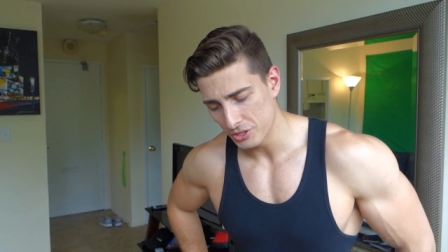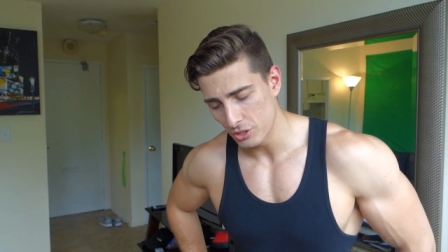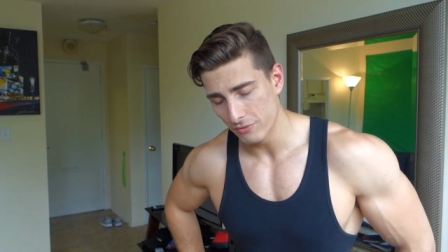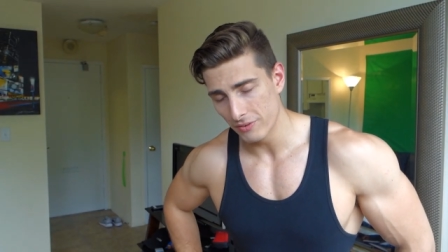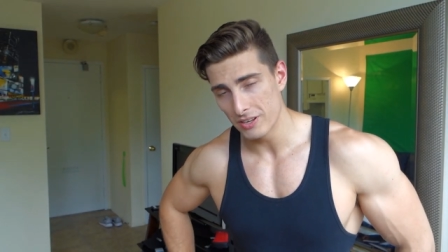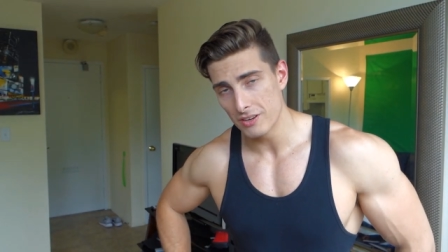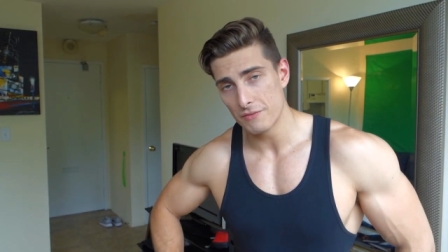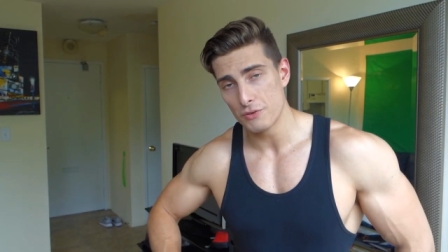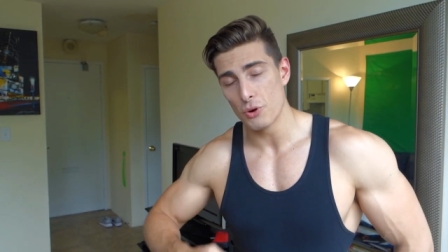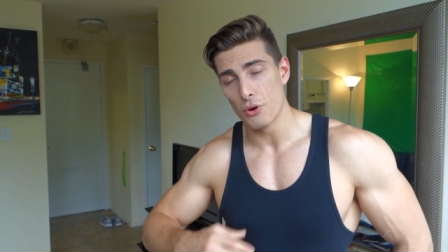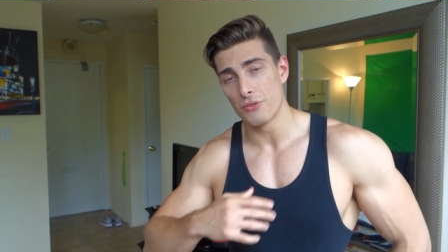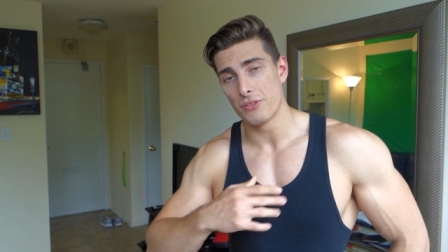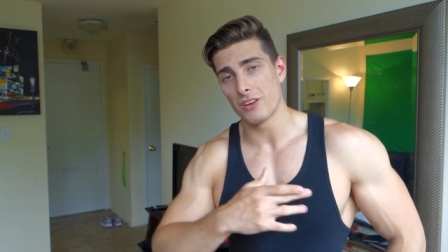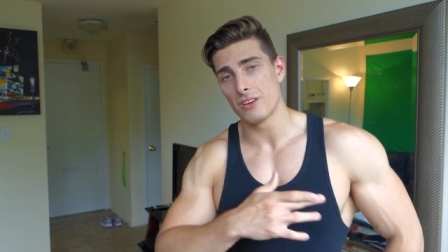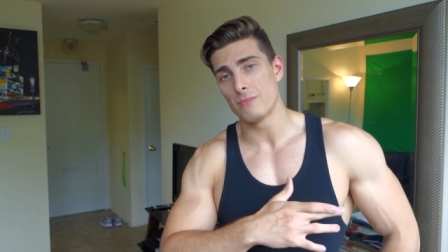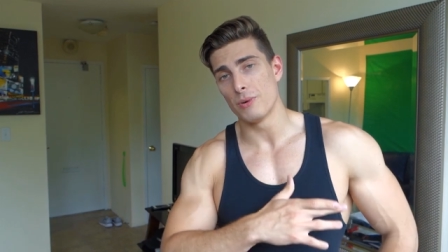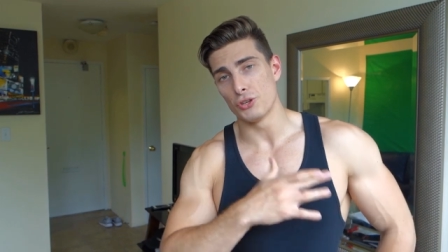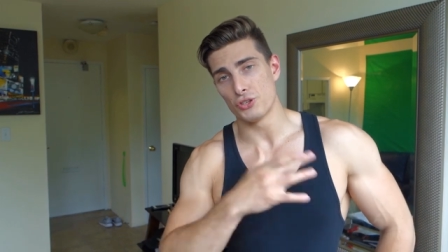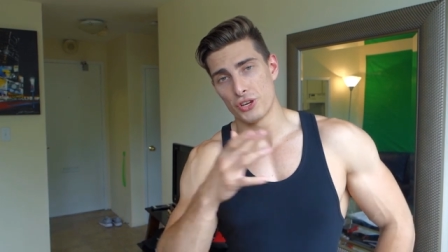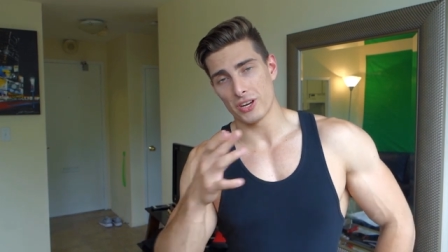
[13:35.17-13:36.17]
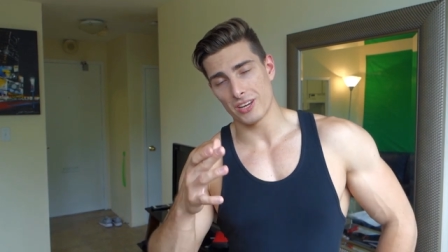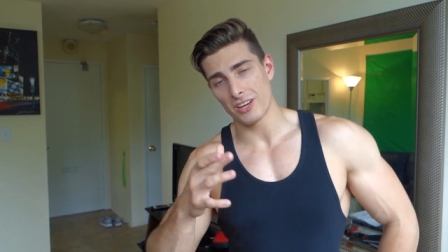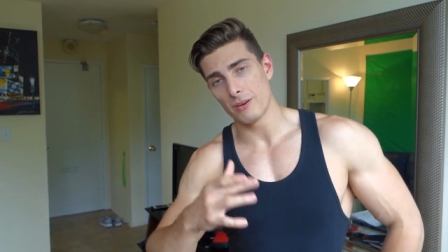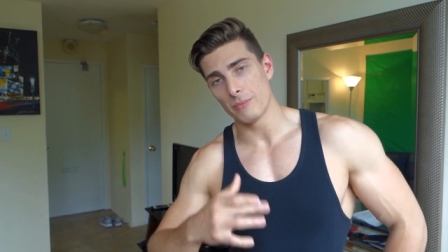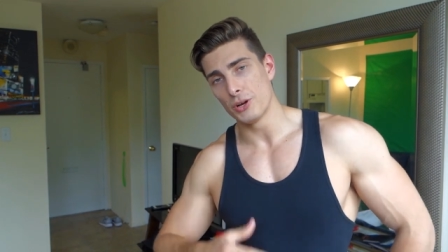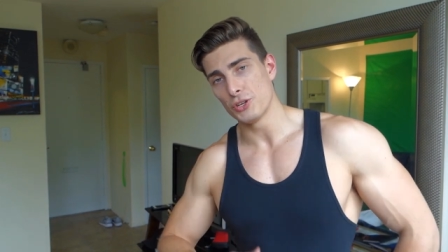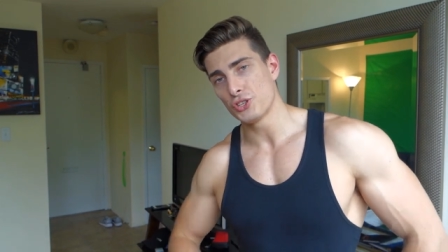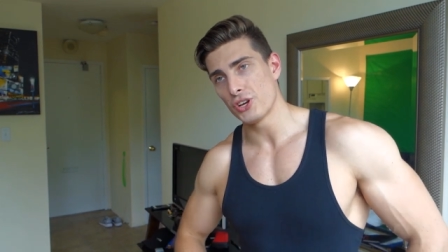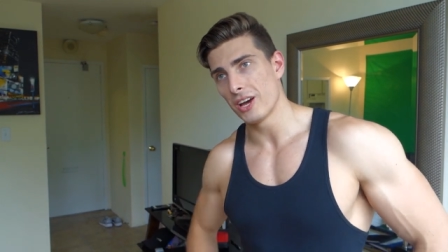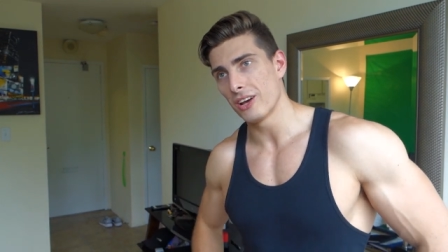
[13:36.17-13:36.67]
So if any of you are thinking about checking out
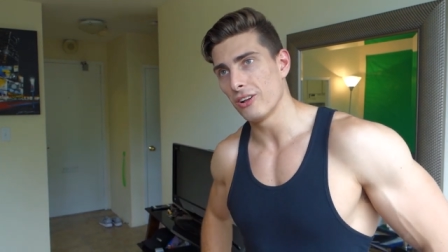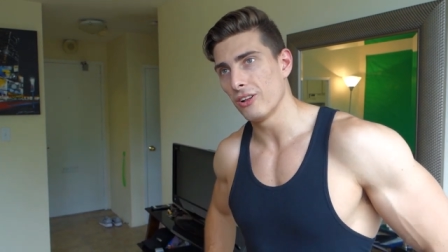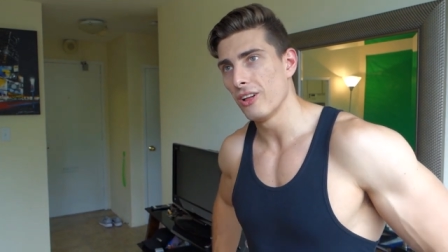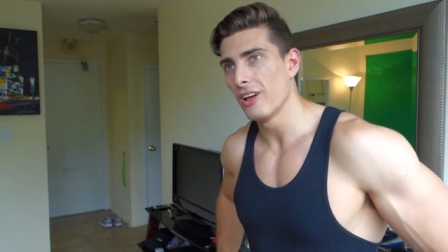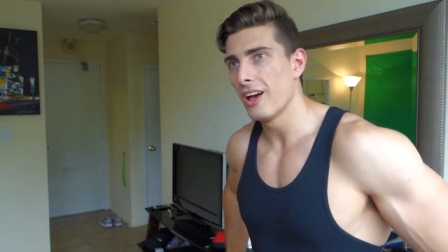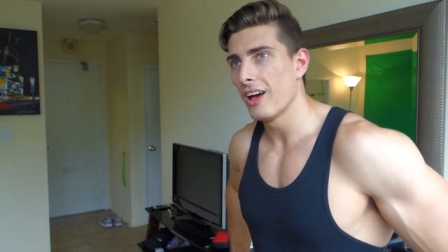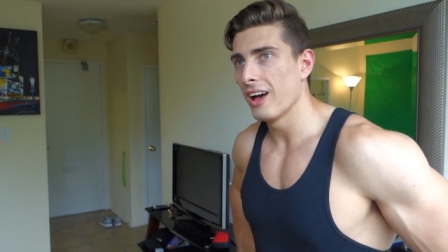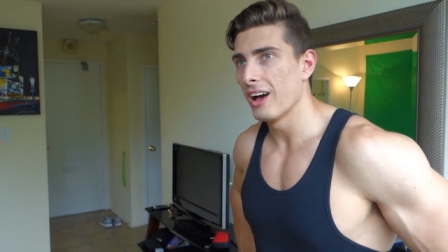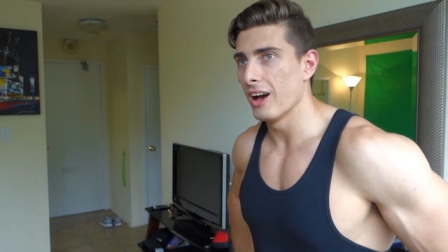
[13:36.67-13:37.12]
my channel,